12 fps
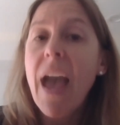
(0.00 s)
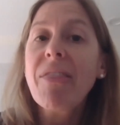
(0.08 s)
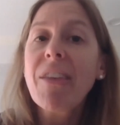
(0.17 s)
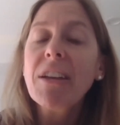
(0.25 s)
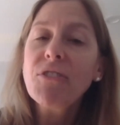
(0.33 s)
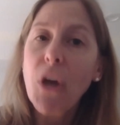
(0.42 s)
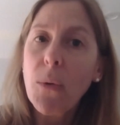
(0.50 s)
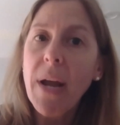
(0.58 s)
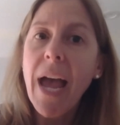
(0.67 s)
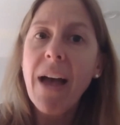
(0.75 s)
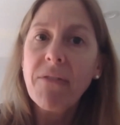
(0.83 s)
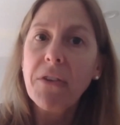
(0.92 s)
and they don't
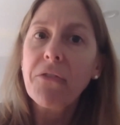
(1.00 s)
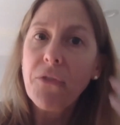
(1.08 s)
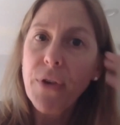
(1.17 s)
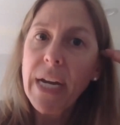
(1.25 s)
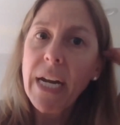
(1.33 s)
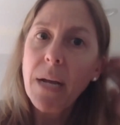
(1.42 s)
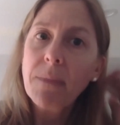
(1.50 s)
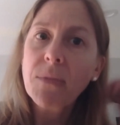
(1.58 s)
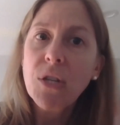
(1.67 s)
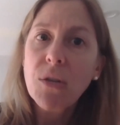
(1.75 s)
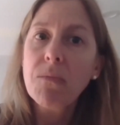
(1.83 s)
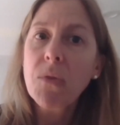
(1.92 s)
have the freedom
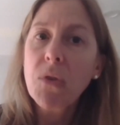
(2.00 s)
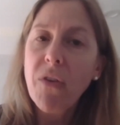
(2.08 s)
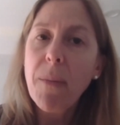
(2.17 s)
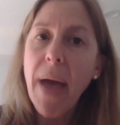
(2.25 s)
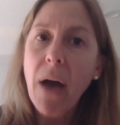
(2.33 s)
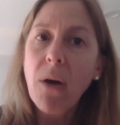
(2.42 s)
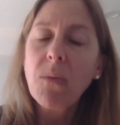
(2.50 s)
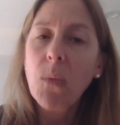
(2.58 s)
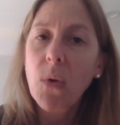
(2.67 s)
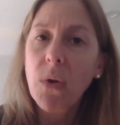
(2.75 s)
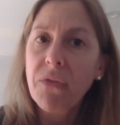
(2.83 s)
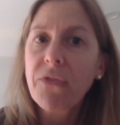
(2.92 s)
to move about
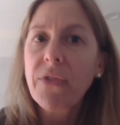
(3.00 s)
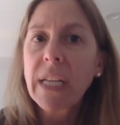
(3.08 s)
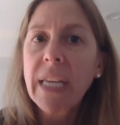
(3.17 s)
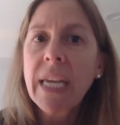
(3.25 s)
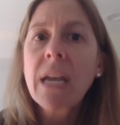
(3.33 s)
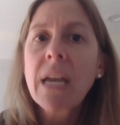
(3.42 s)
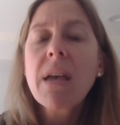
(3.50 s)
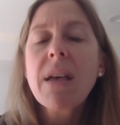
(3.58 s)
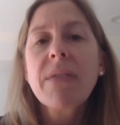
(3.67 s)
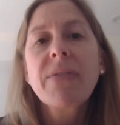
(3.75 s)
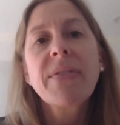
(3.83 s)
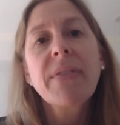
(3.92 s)
more freely,
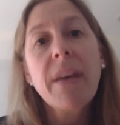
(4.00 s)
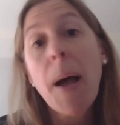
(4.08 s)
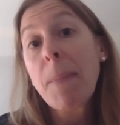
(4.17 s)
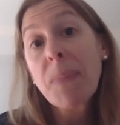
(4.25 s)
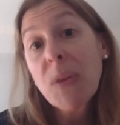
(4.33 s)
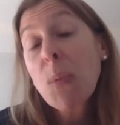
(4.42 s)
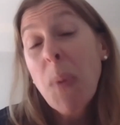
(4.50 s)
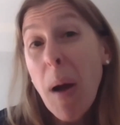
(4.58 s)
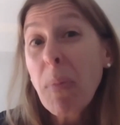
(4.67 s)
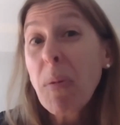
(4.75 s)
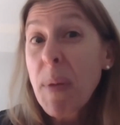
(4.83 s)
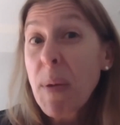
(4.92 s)
you
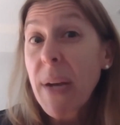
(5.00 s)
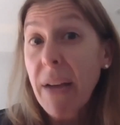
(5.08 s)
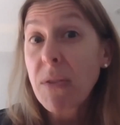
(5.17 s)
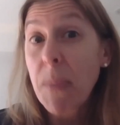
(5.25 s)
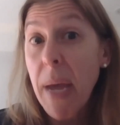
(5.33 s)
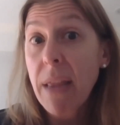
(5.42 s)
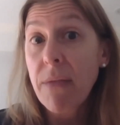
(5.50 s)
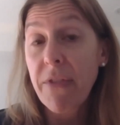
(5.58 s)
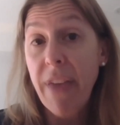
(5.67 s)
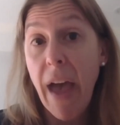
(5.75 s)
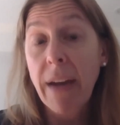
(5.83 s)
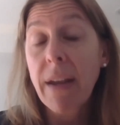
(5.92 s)
probably would have to pay them for
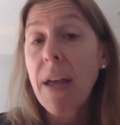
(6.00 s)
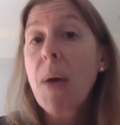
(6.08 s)
that.